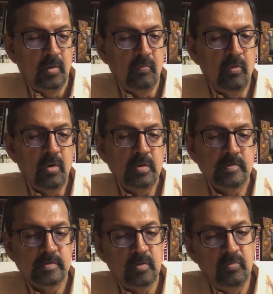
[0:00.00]

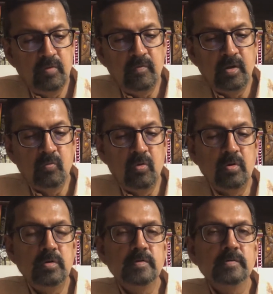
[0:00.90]
Words are weaving
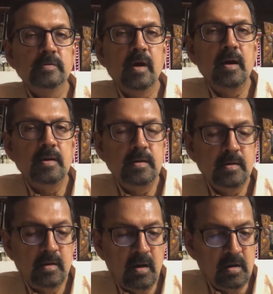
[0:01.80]
words, kind
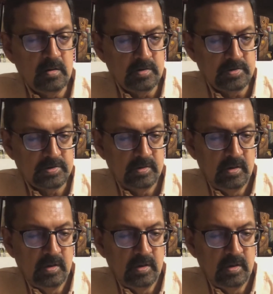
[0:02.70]
and harsh.